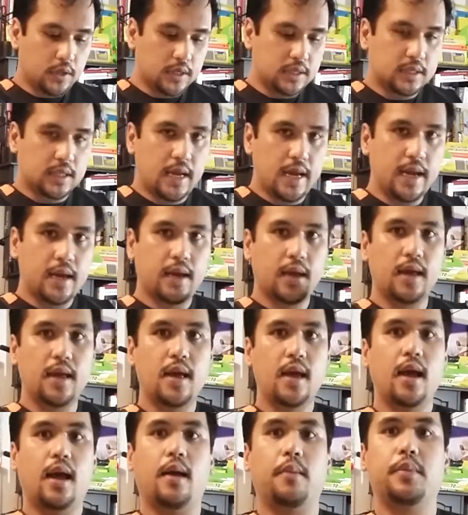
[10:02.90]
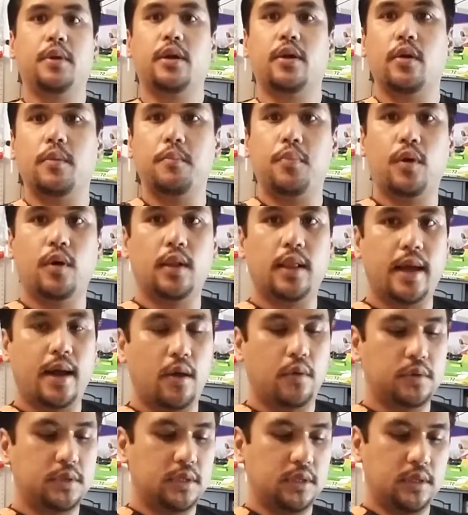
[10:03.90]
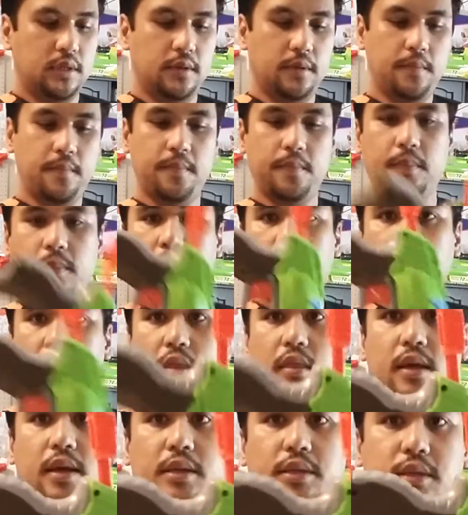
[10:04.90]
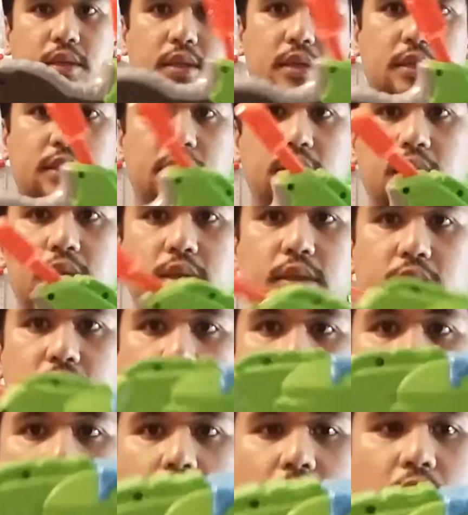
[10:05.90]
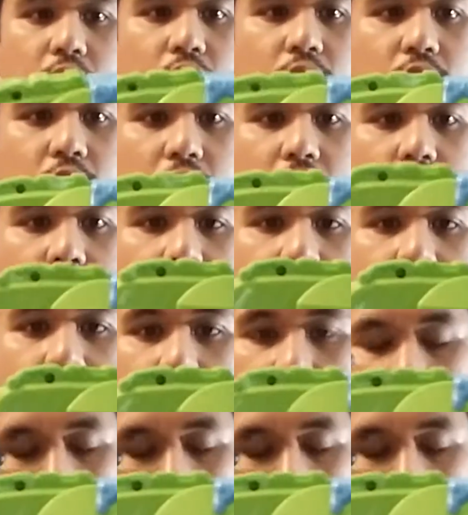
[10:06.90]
looks like, I'm going to go ahead and pull out this. This is the